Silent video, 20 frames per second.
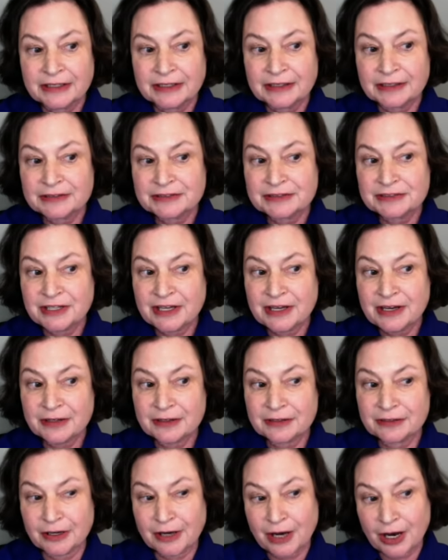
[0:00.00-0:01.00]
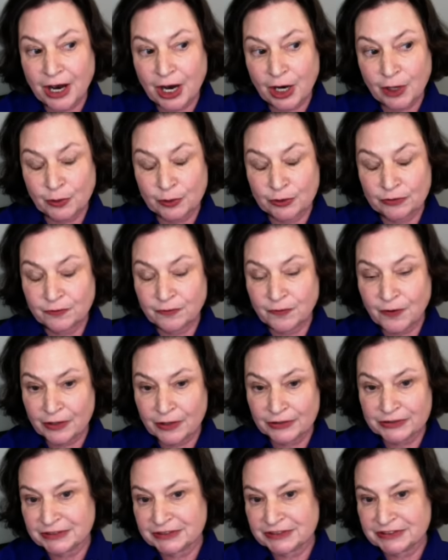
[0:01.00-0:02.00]
it's not our
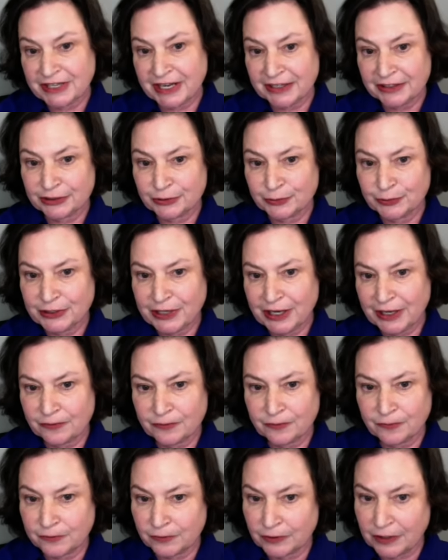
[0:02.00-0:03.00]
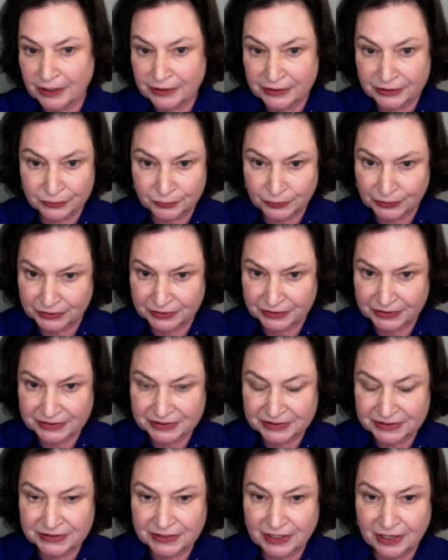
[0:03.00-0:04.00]
faults exactly we got flooded with this
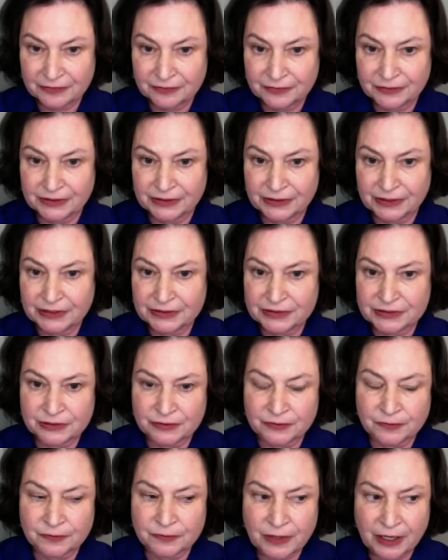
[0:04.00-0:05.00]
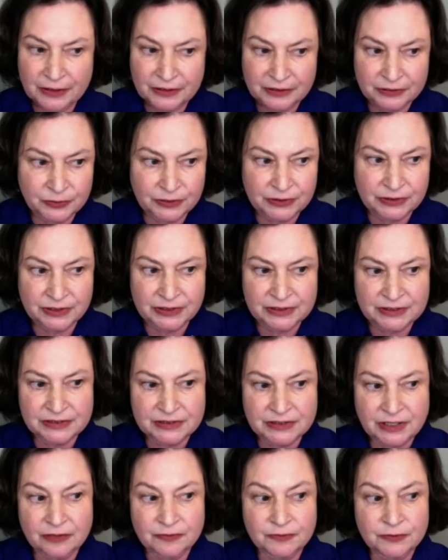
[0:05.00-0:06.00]
stuff and kids are flooded with this
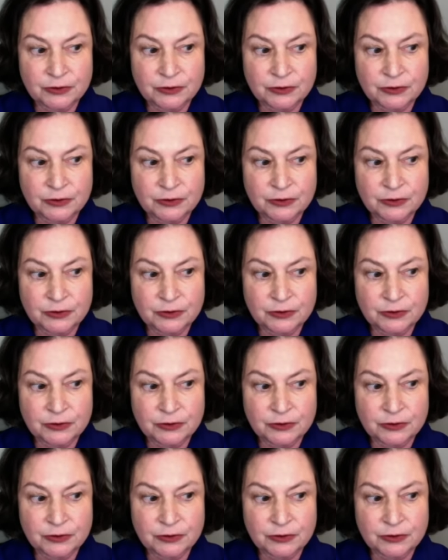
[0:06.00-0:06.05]
stuff